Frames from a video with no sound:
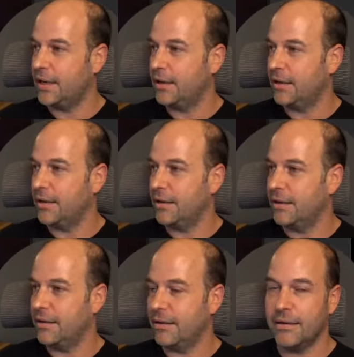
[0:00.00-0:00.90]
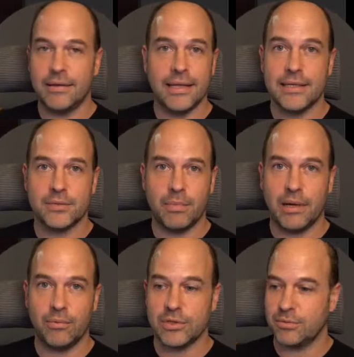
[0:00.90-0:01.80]
that doesn't matter
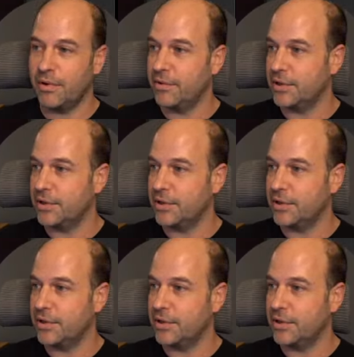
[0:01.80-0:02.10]
whatsoever.